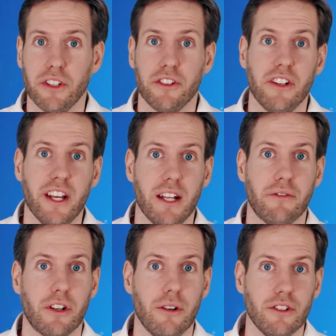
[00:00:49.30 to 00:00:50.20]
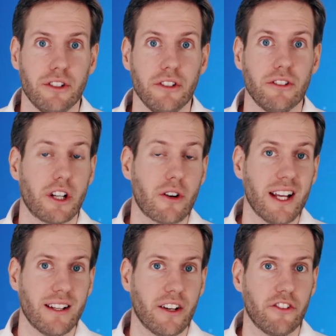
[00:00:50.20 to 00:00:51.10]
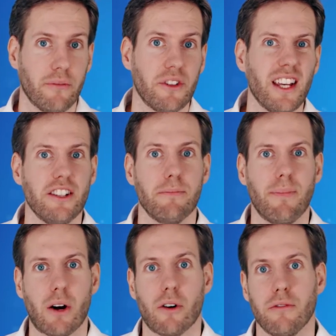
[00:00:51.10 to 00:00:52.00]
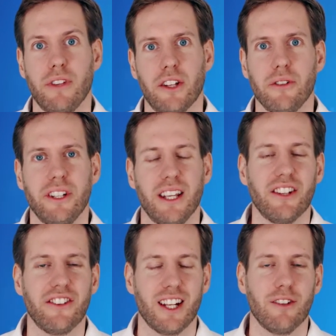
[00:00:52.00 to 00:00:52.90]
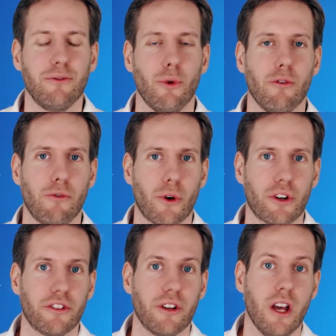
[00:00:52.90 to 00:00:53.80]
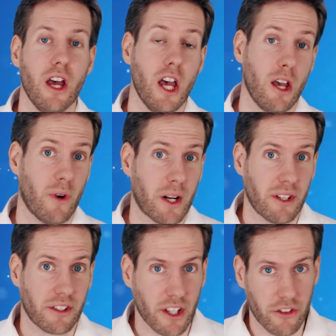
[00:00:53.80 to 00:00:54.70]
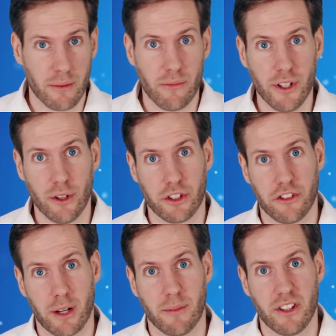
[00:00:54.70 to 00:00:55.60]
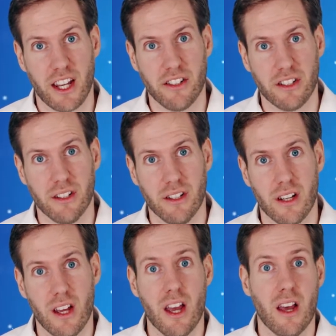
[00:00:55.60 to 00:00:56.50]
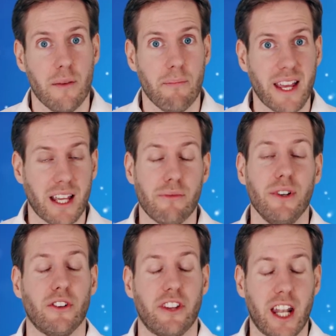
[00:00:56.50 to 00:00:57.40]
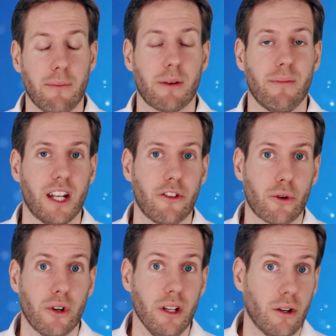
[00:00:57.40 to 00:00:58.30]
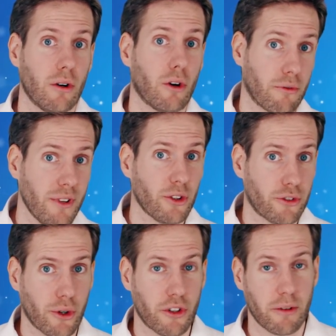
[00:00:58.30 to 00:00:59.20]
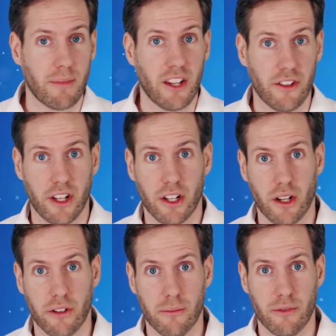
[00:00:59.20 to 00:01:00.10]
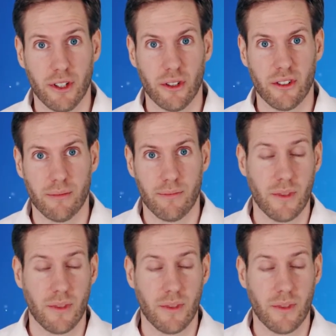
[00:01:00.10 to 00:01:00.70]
it's a native solution, the great customization power of NetSuite is still in full force. Whether it's custom fields or segmentation, making fields dynamic mandatory, or field sourcing based on other custom fields,